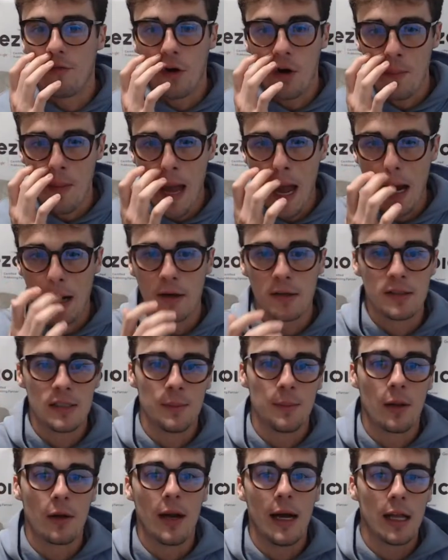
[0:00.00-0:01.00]
format or
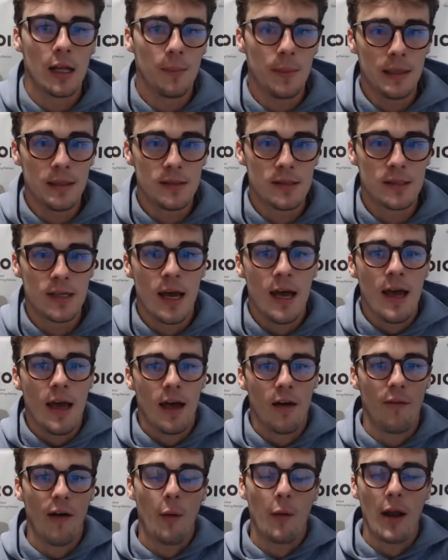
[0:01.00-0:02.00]
similar elements.
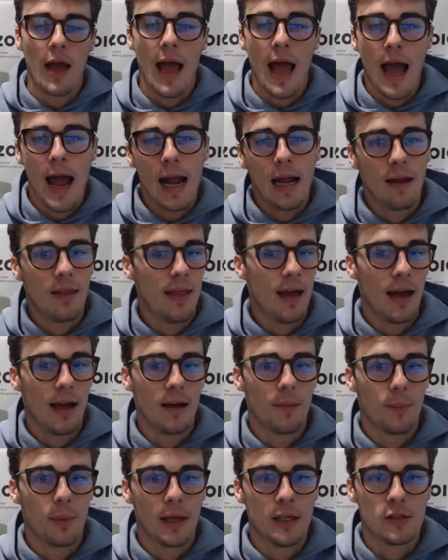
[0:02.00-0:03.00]
If I were to add
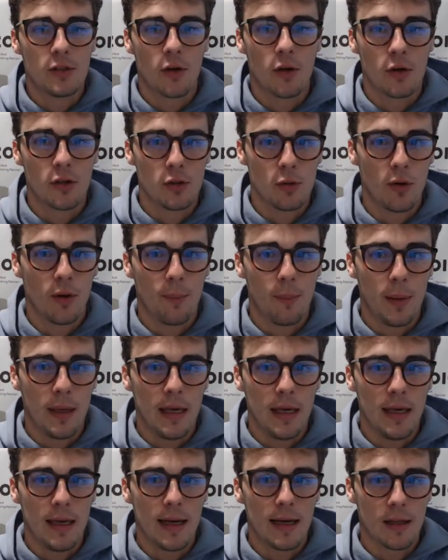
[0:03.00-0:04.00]
that placeholder to a
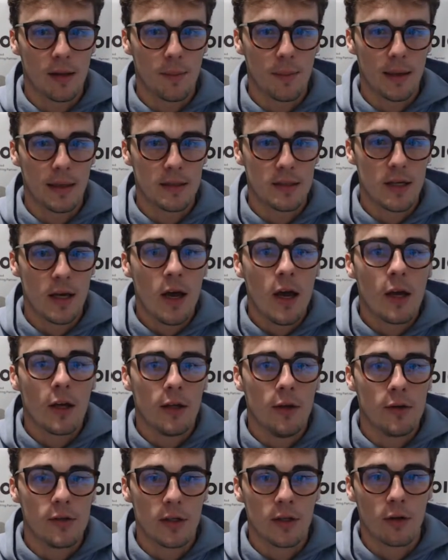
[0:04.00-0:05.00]
P element
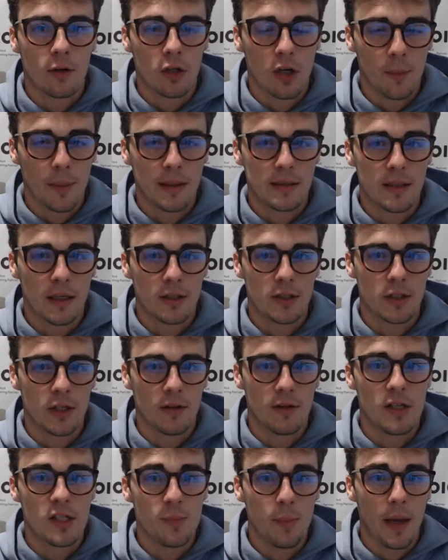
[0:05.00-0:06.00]
using the Chrome extension
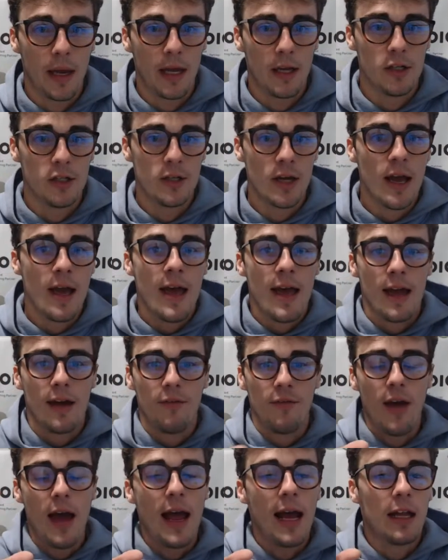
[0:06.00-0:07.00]
on this page, if
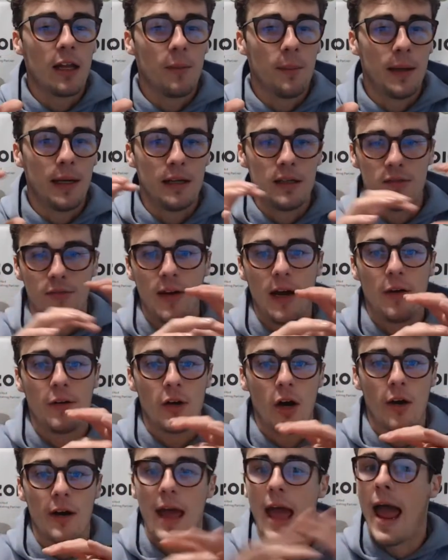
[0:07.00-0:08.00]
that element is found
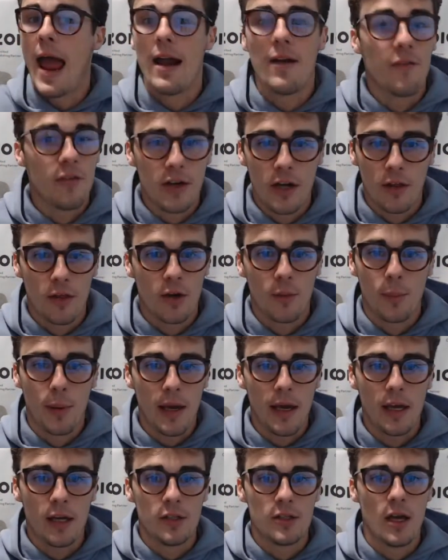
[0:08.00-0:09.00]
on every other
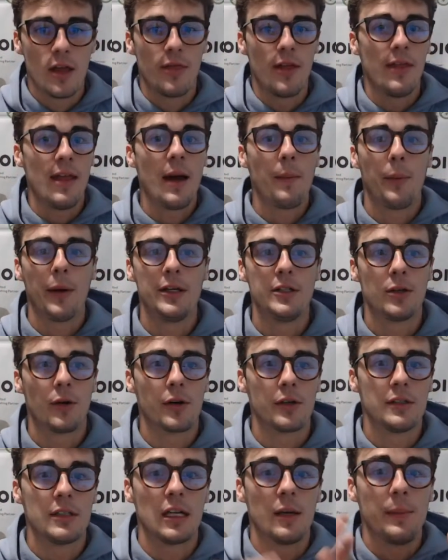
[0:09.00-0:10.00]
page, then that
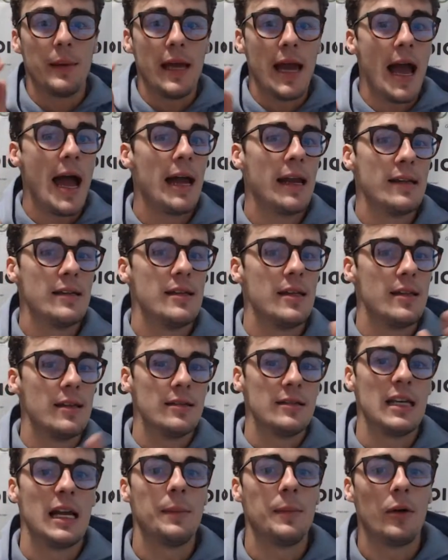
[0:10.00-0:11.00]
placeholder is going to be added to the
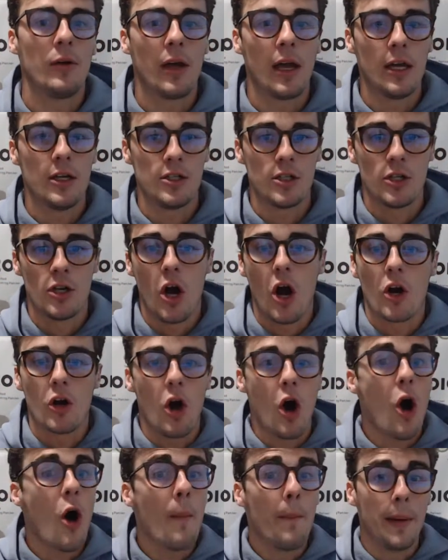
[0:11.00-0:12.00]
same location on
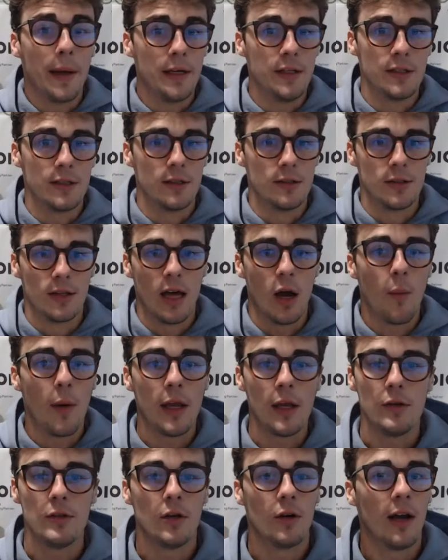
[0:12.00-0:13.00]
all pages. So that way
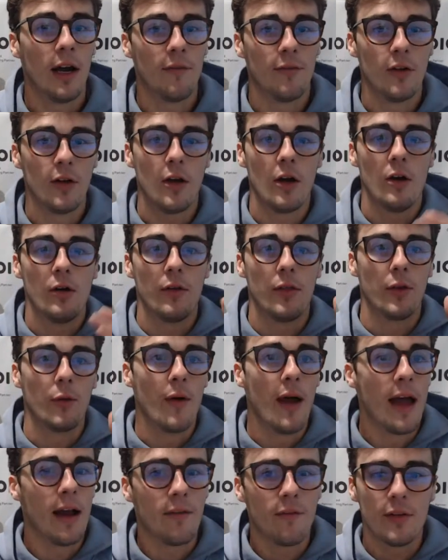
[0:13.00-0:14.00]
you don't have to go
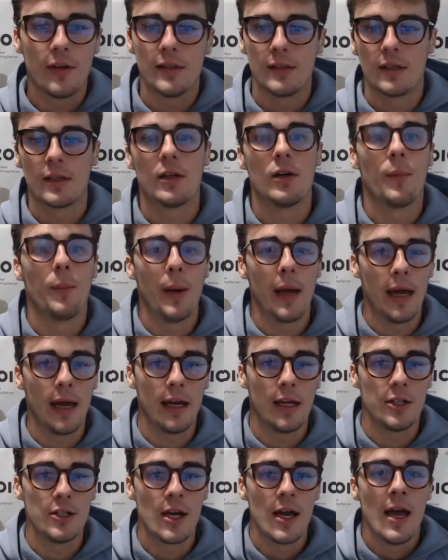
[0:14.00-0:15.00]
through every single
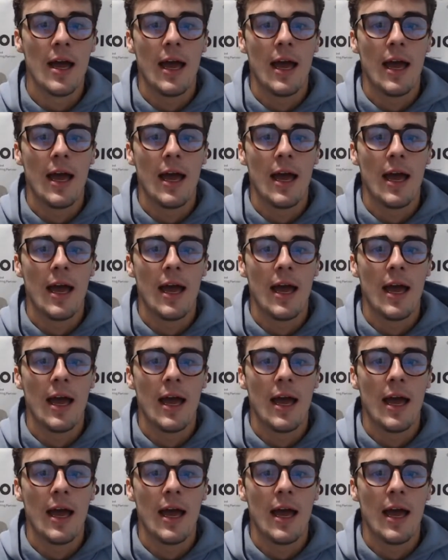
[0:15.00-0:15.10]
page